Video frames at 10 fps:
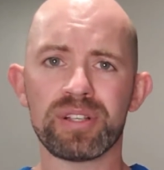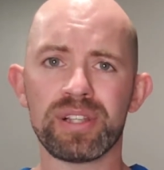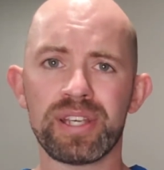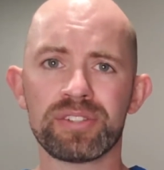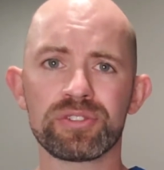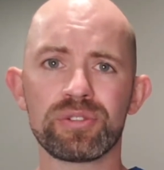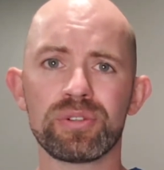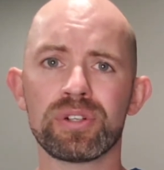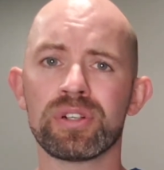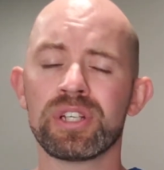gland
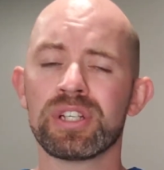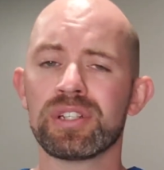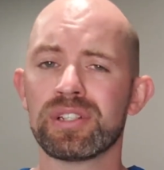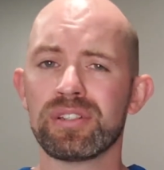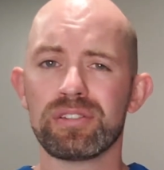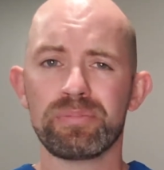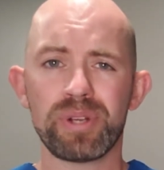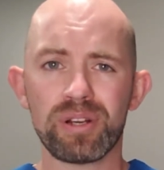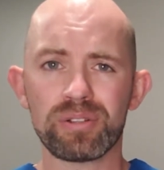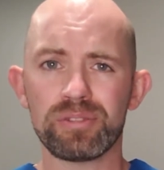score, a
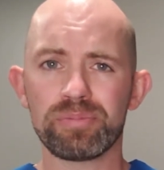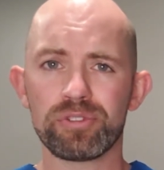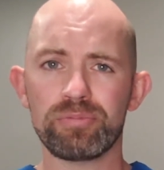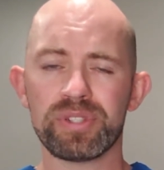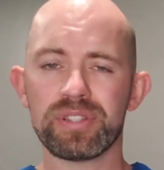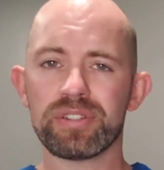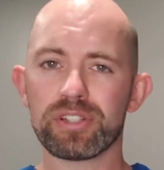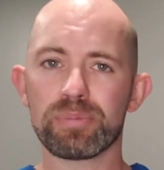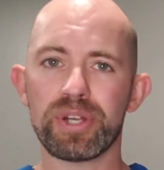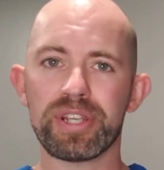numerical improvement in the
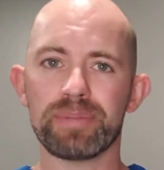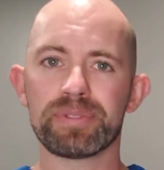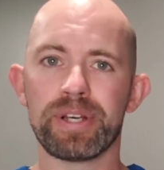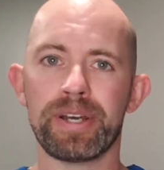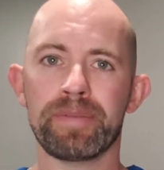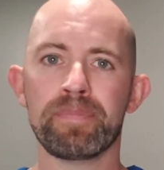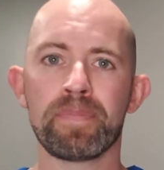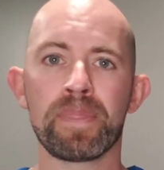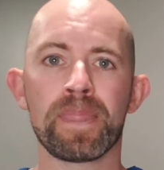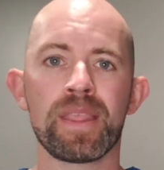tear breakup time.
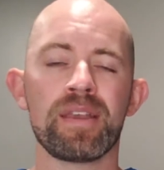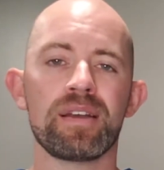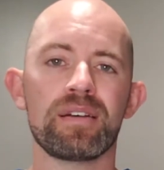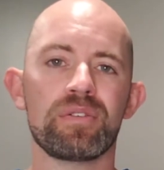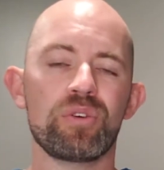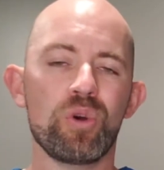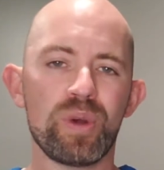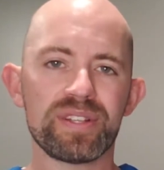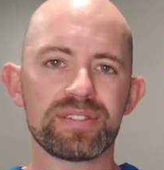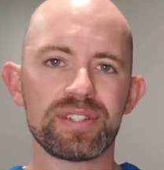
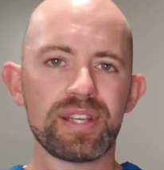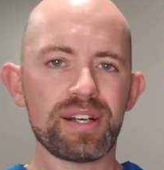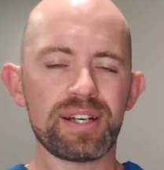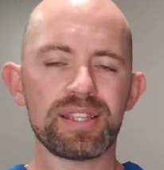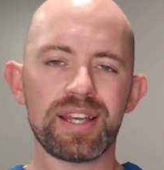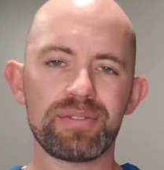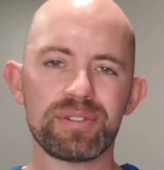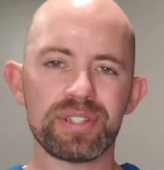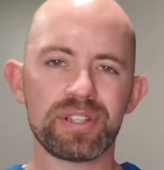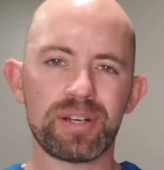OSDI, that one
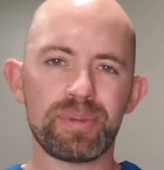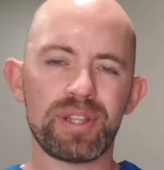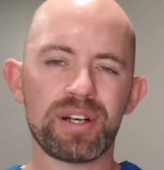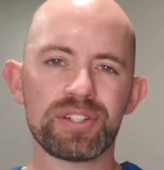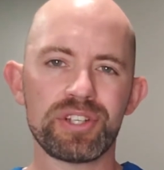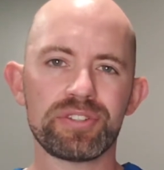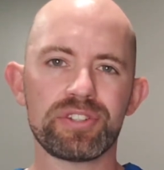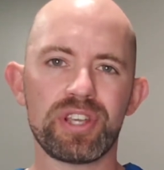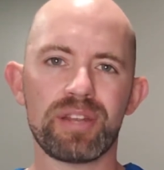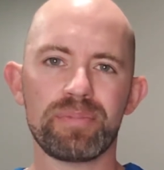didn't come along just
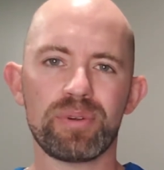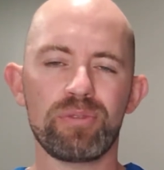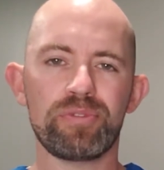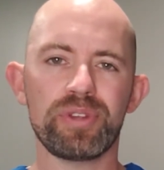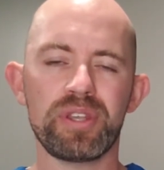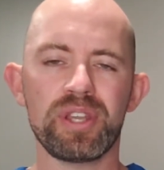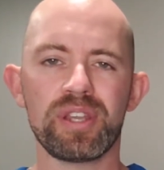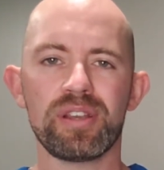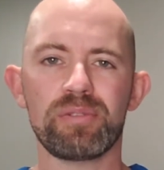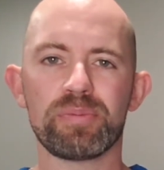yet, but hopefully
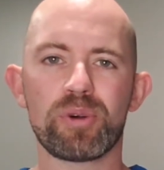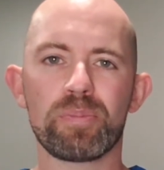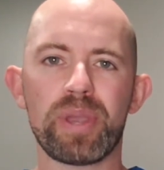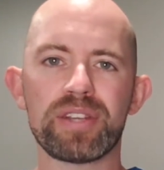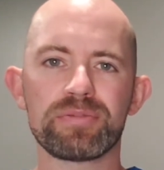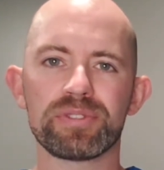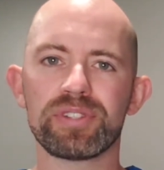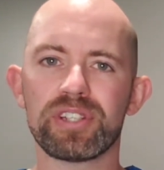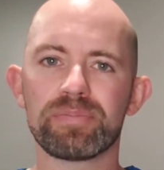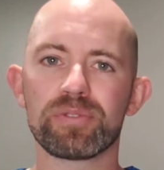with more patients, we'll
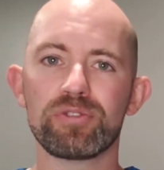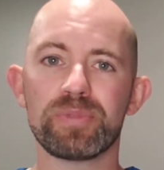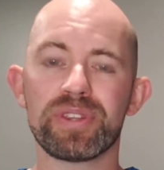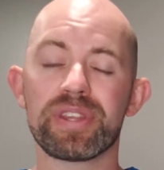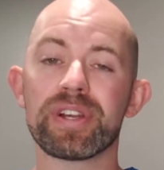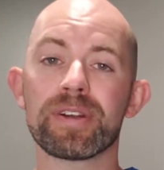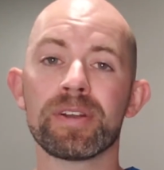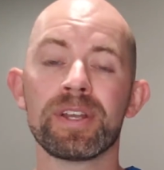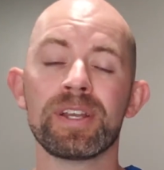see an improvement there.